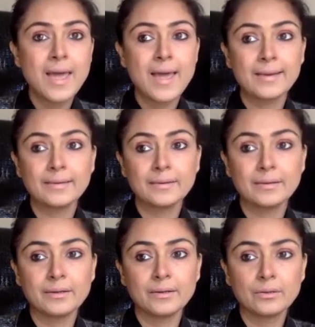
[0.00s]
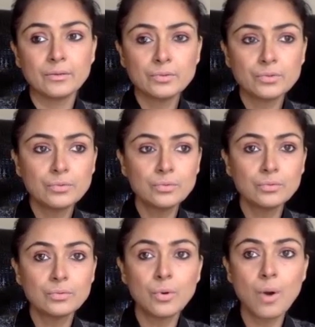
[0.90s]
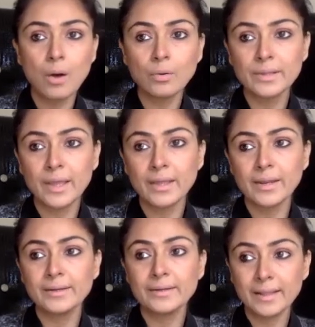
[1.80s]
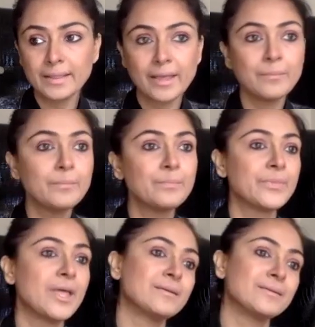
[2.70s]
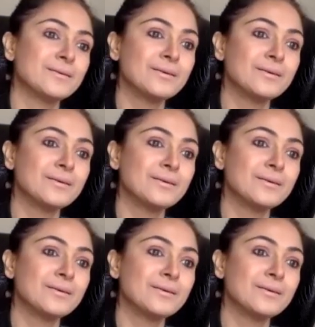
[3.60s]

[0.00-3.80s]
and you know, to go out there and tell them that,